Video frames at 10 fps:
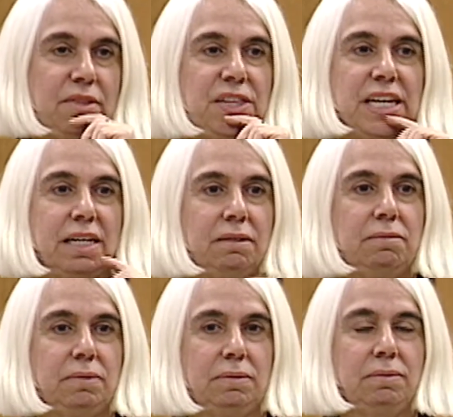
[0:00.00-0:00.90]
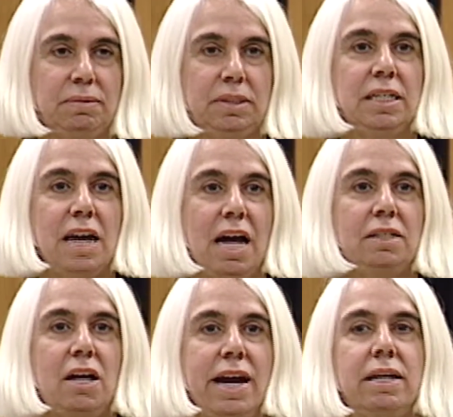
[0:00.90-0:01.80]
thing to
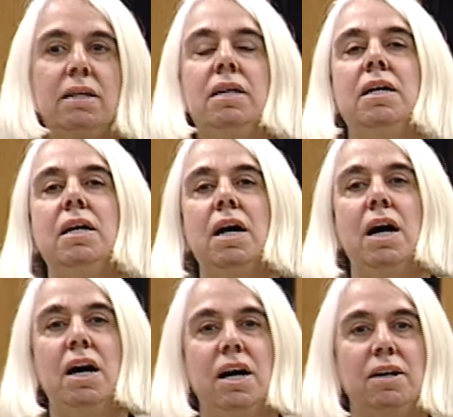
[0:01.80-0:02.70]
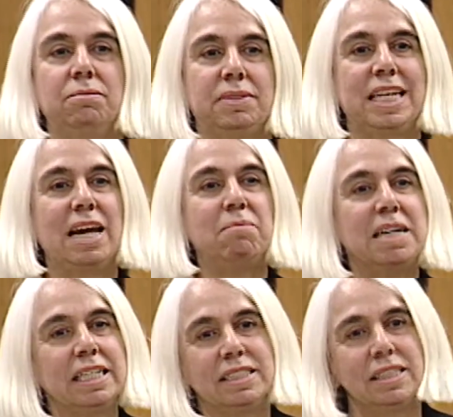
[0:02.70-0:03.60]
not like. 10
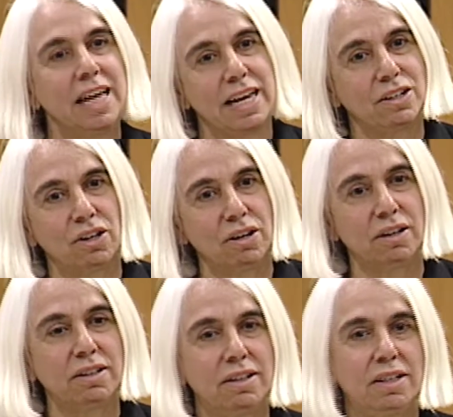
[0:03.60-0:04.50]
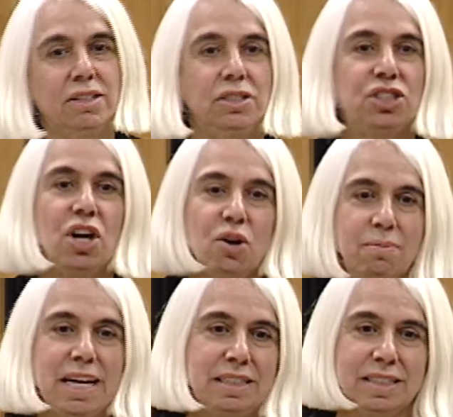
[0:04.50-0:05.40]
minutes later, Joe
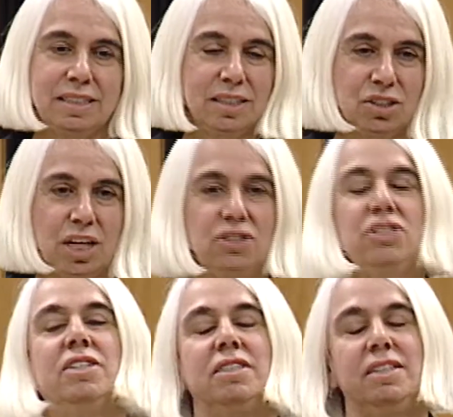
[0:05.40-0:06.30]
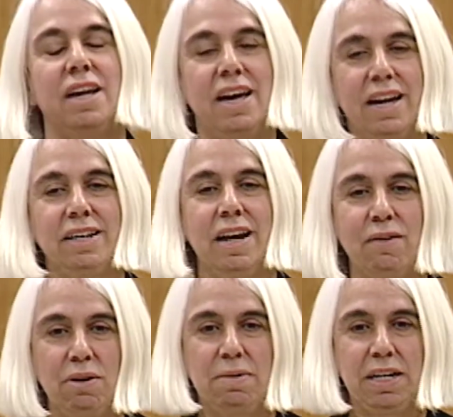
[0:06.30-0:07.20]
made this suggestion and
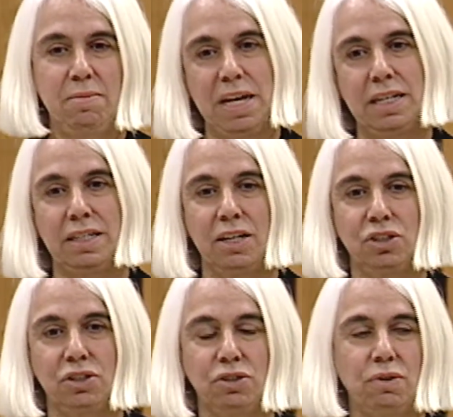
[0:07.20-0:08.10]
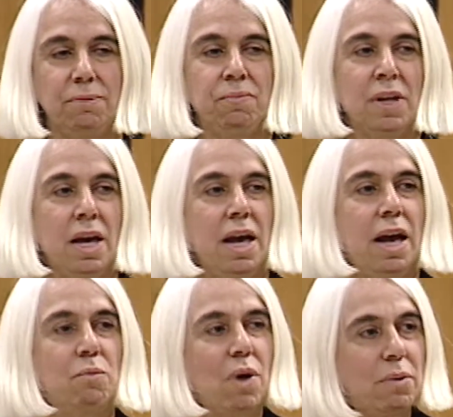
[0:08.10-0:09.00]
everybody paid attention to it.
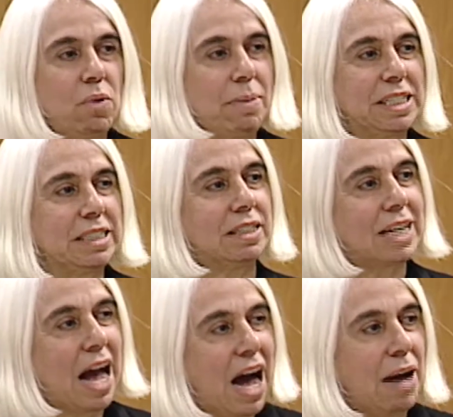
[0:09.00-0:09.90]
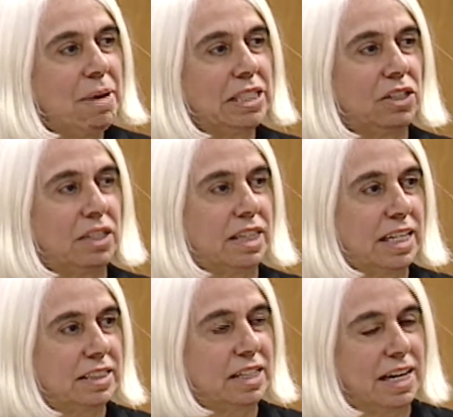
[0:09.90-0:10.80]
And when women comment on
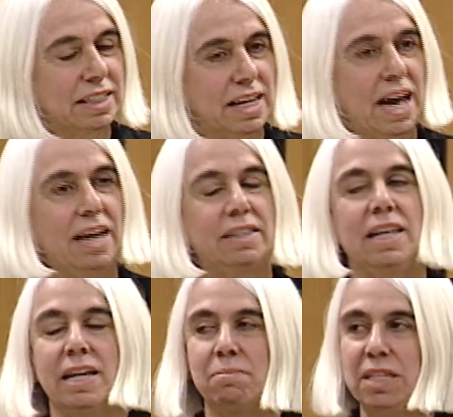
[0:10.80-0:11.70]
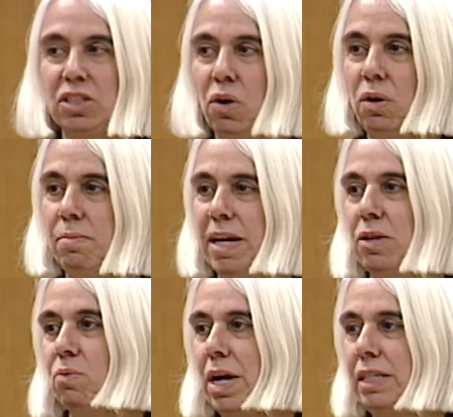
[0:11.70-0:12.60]
things like that, they can be told by
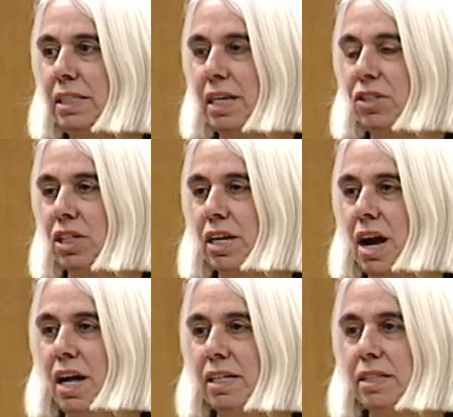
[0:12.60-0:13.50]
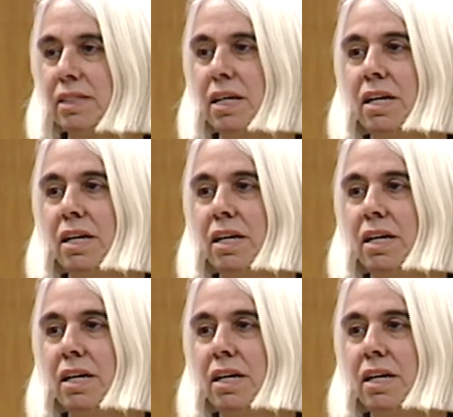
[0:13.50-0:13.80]
their well-intentioned colleagues,